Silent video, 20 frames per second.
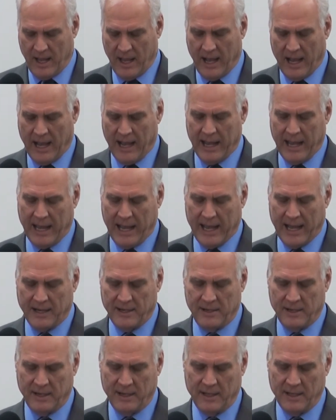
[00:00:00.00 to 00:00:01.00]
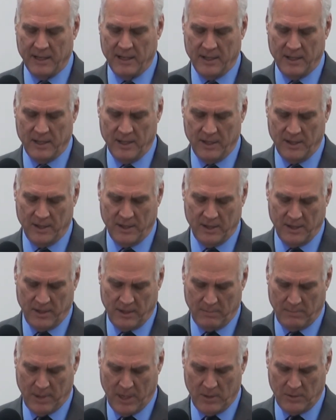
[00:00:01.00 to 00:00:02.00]
I had the
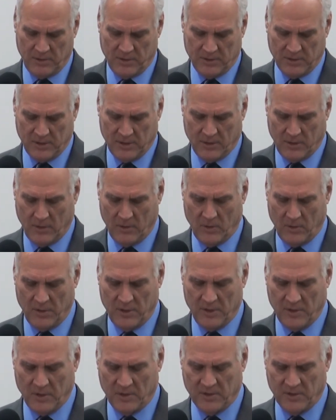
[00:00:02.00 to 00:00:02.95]
most, or, or, the, or